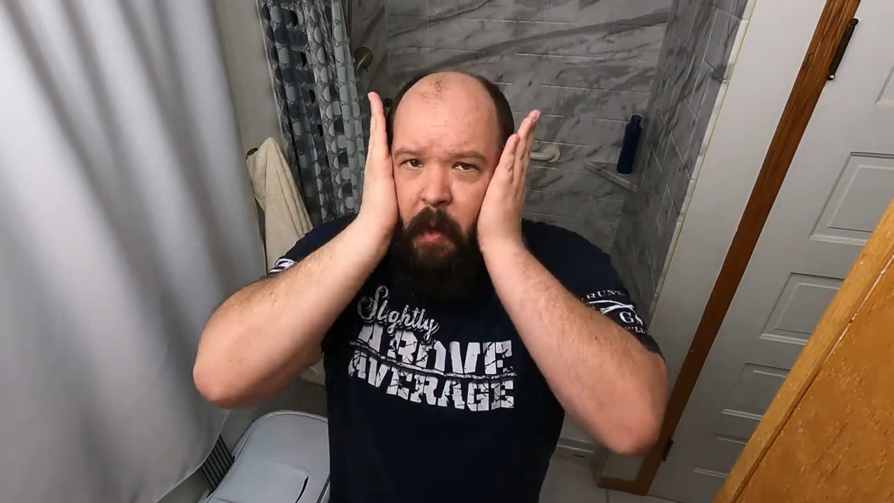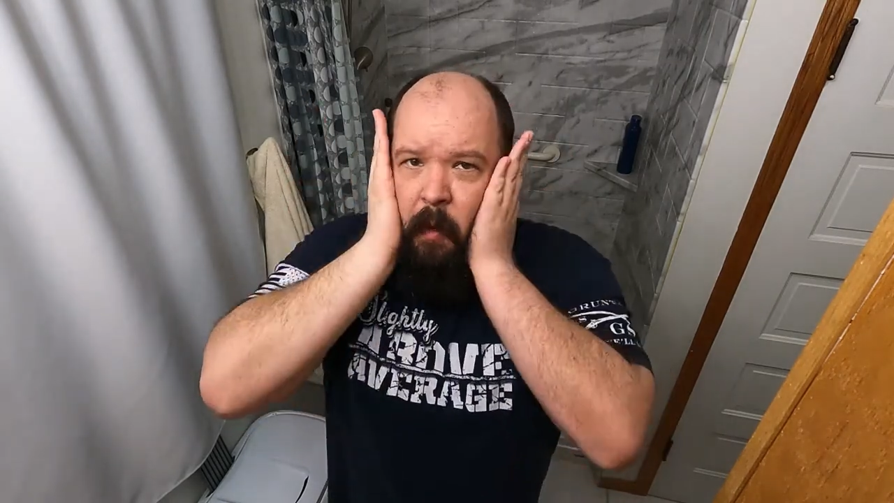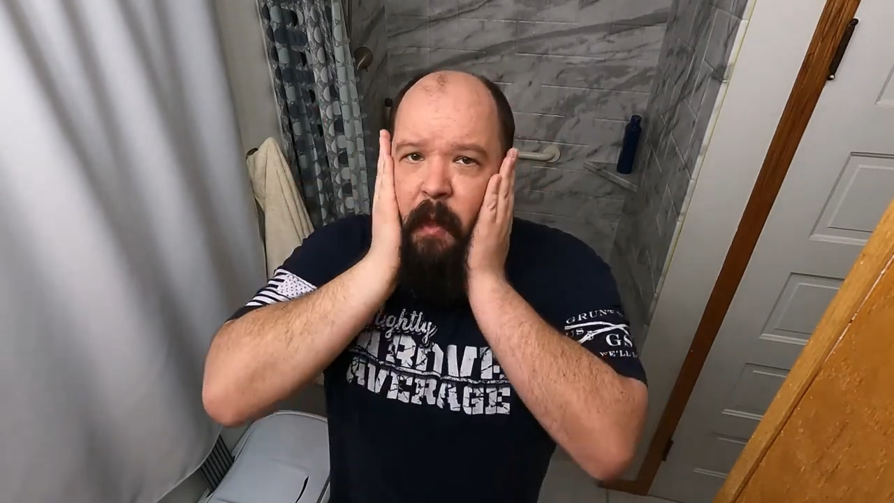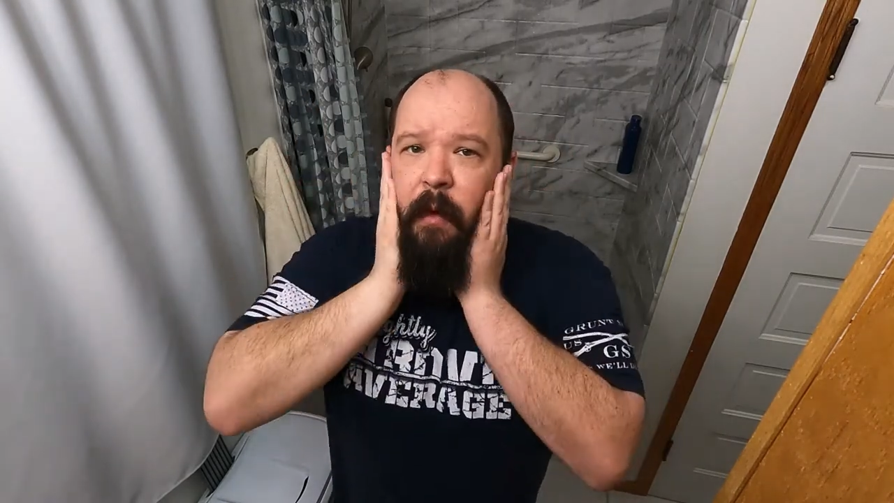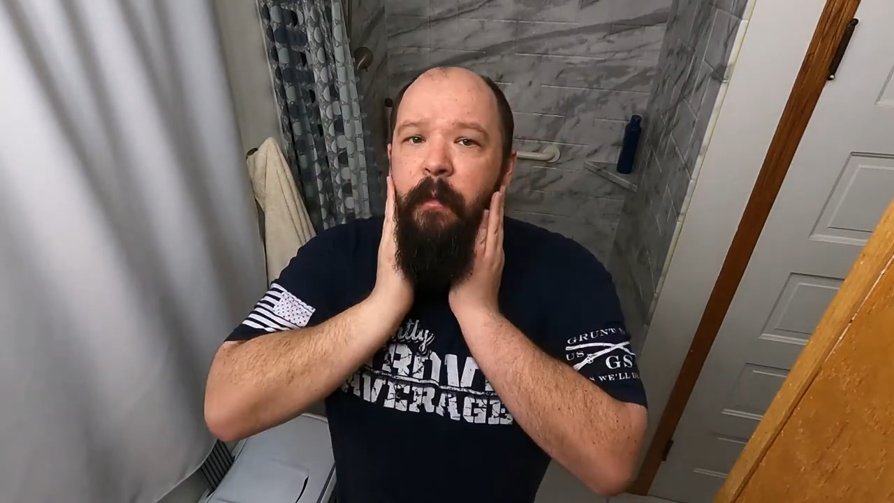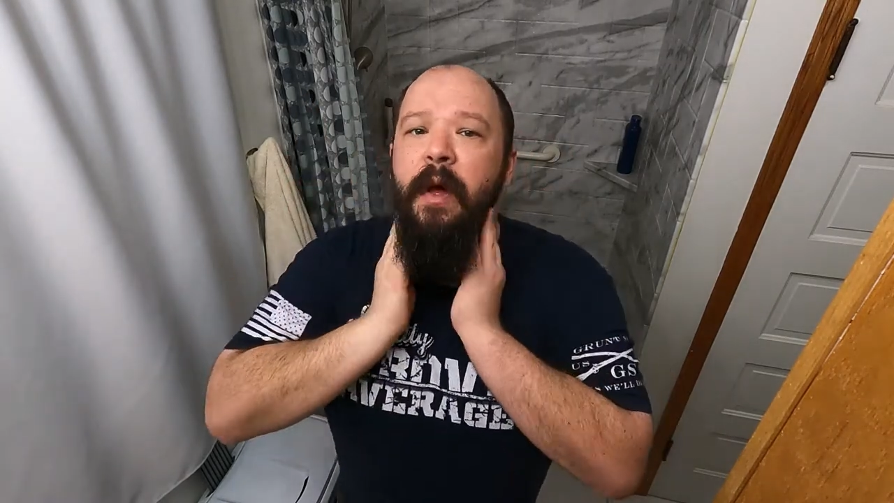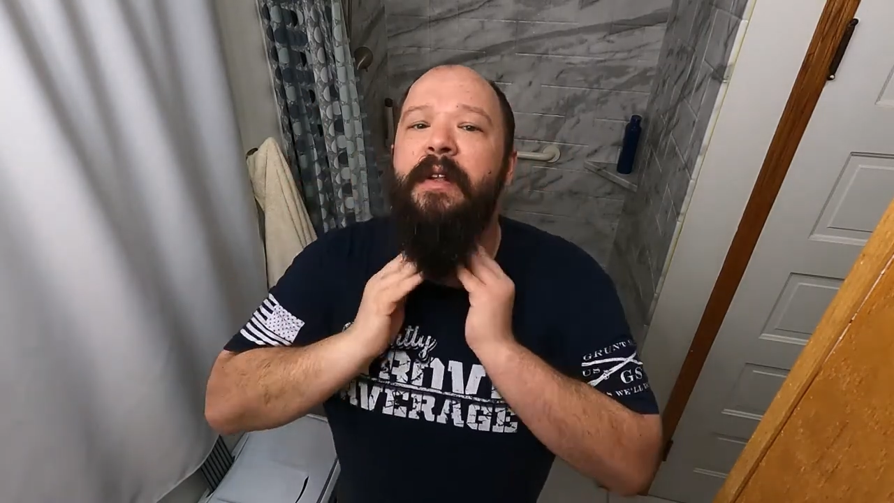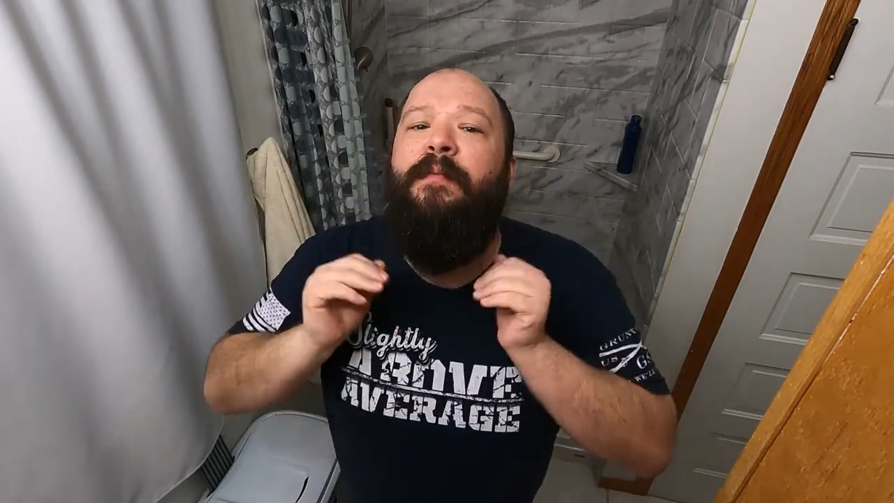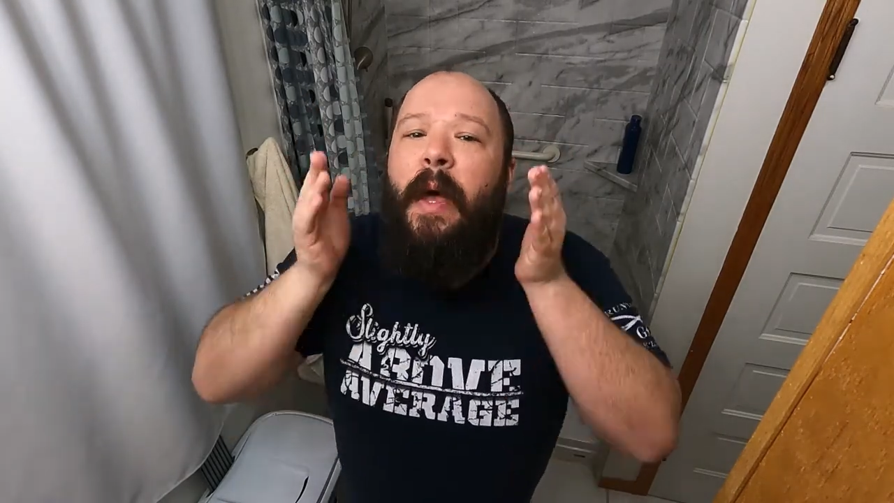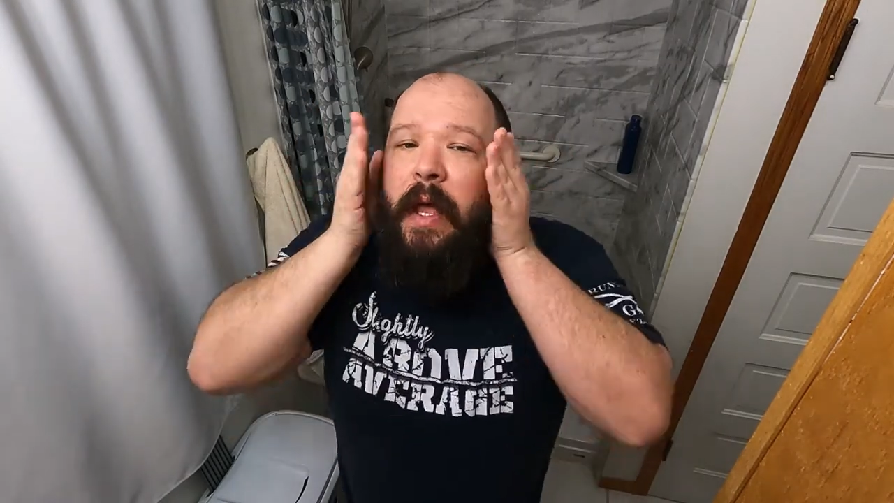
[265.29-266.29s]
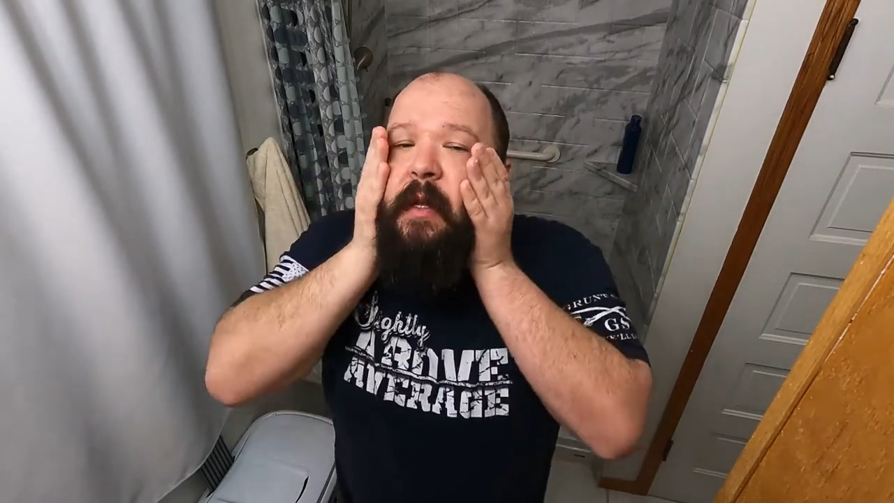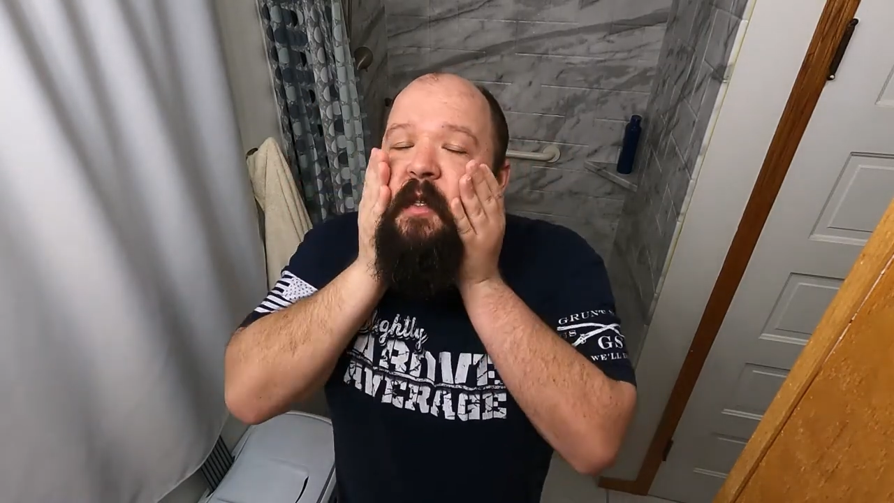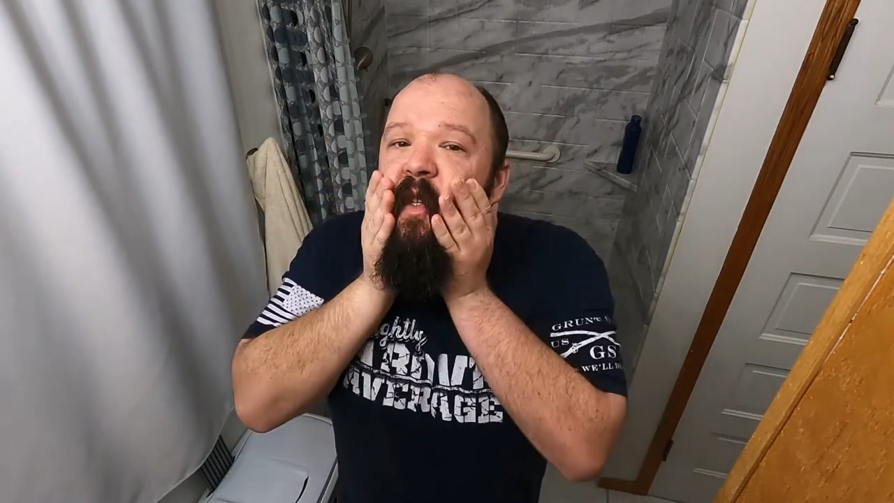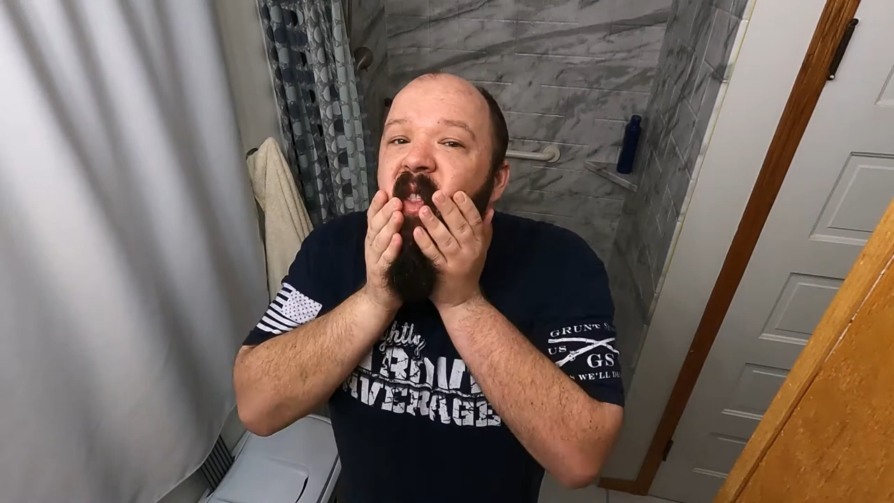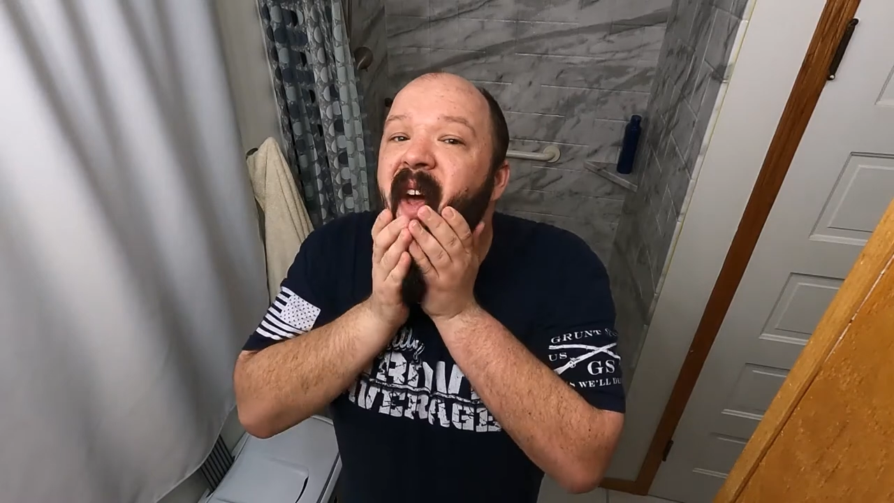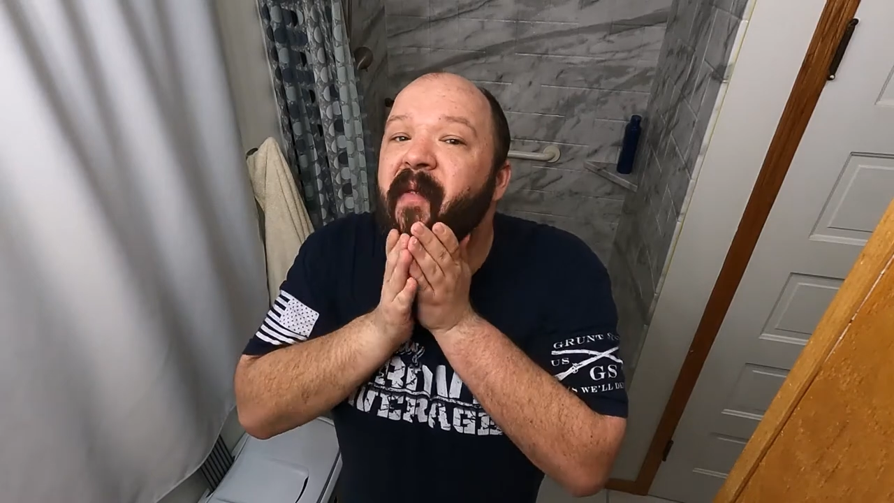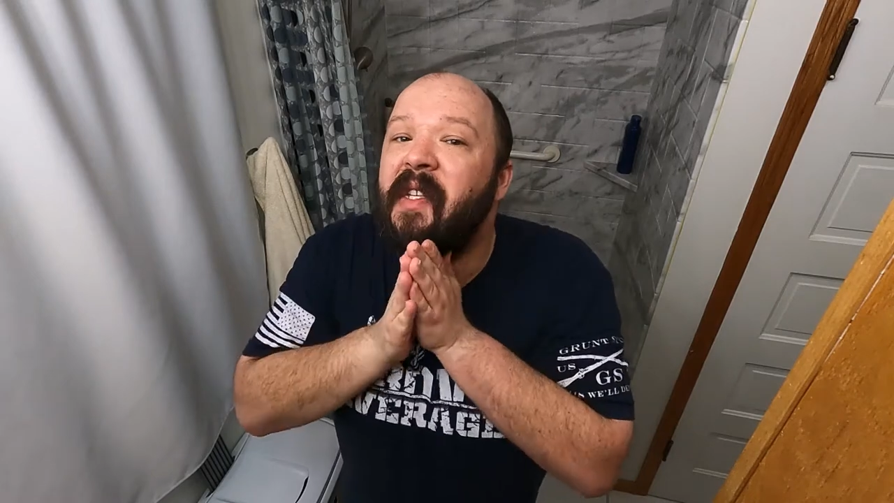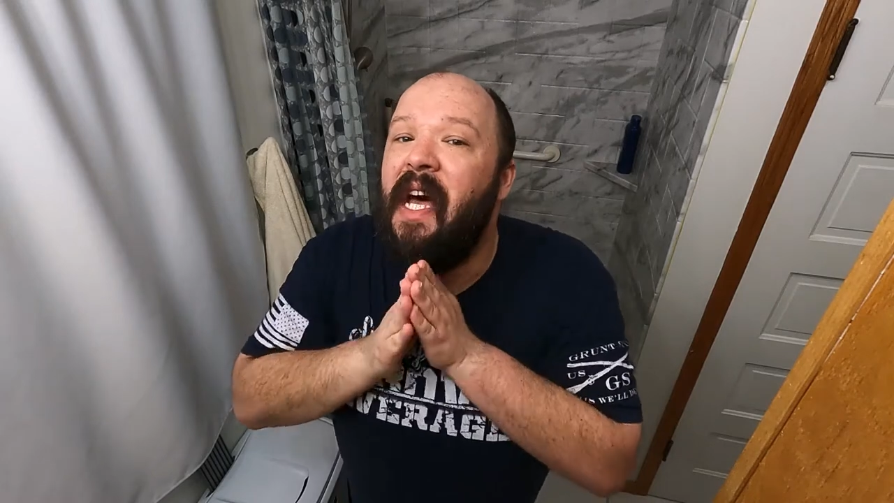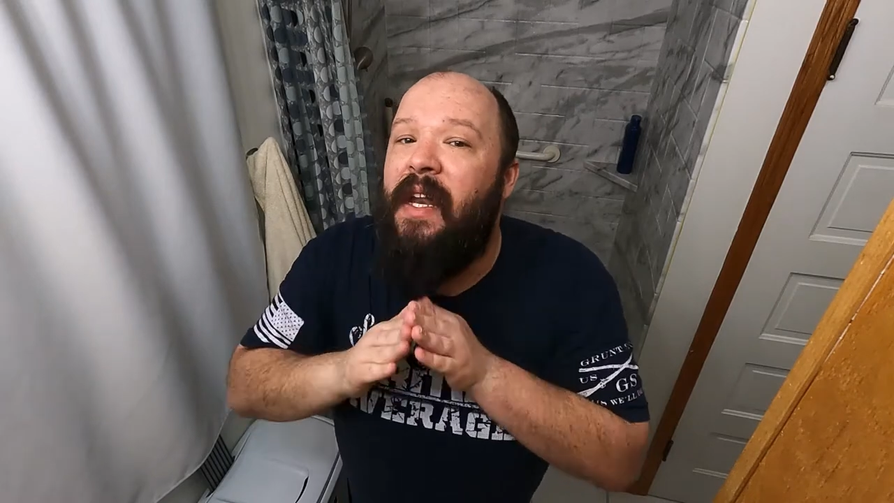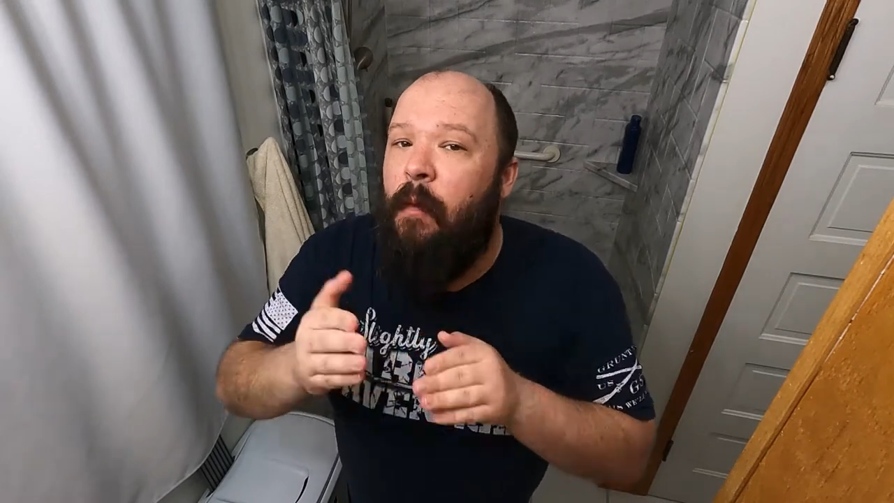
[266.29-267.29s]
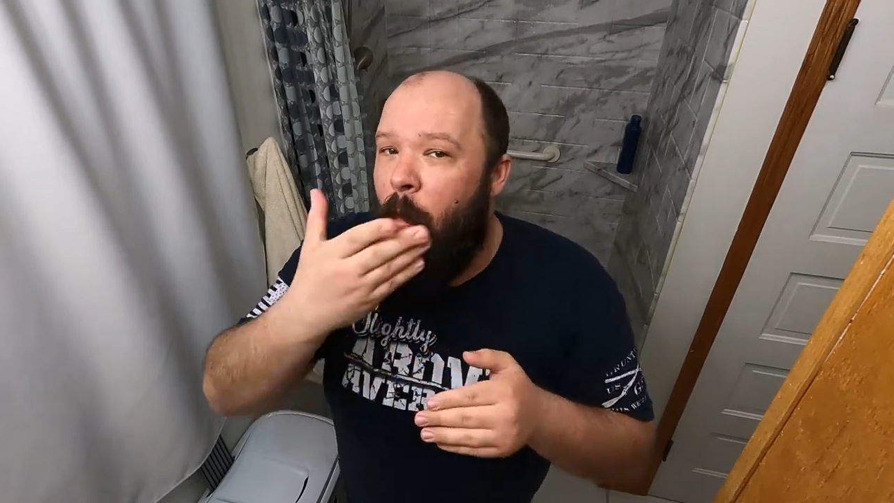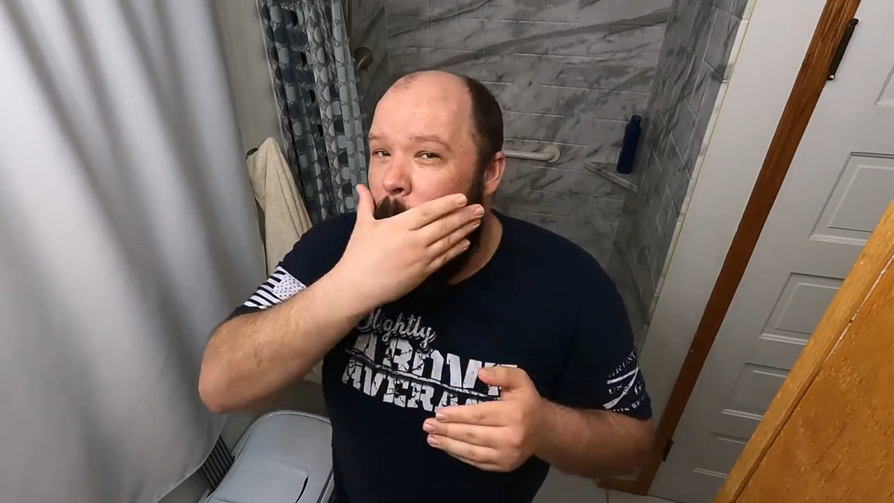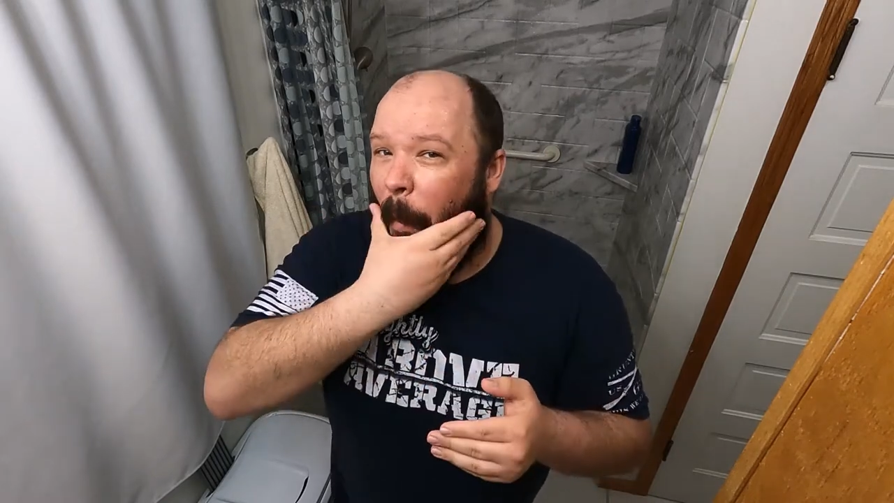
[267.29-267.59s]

and then run my hands just on the outside